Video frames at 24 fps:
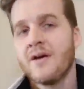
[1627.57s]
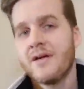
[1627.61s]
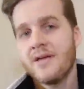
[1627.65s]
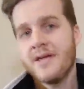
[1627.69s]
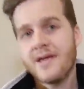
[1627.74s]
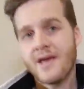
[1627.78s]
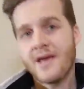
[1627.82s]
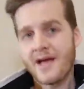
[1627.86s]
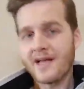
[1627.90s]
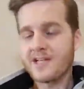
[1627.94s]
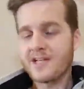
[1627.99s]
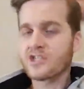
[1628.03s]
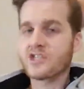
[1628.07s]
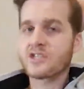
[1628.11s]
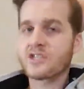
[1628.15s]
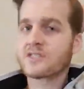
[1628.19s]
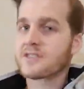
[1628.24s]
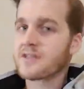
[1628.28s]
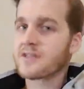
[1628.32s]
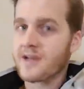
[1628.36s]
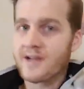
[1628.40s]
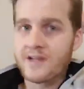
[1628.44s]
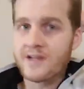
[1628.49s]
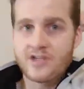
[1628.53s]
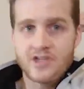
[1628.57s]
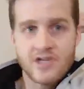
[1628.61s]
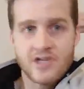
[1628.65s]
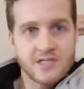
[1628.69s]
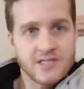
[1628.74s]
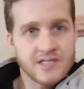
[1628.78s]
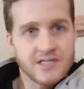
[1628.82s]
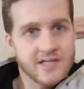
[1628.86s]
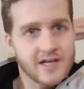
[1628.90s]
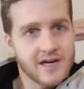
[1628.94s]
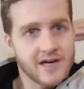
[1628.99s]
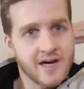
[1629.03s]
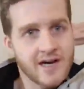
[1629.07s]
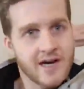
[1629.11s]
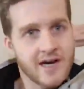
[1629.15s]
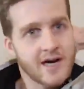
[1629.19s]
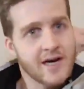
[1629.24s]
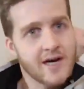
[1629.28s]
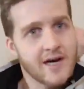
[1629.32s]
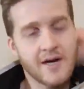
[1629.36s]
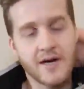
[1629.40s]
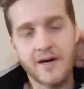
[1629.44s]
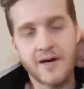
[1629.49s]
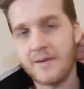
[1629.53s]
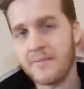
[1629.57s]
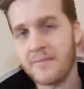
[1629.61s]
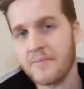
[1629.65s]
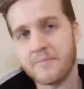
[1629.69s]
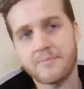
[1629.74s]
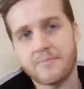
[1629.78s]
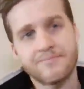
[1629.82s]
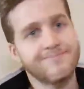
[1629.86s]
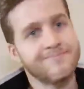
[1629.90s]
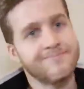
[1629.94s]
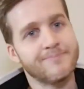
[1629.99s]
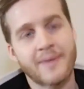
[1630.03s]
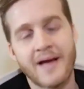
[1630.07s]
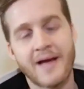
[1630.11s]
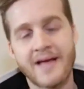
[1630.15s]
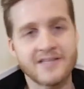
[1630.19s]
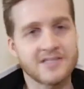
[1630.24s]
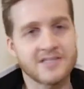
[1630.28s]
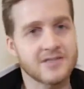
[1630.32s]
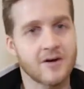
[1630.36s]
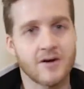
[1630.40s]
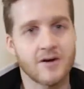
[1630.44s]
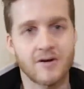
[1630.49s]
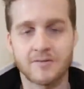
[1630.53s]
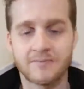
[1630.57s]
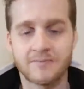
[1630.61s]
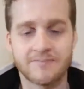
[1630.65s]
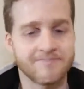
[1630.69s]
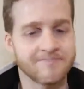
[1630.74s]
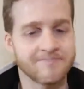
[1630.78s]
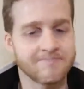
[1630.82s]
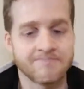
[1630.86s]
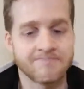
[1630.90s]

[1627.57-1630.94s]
Yeah, it's just based on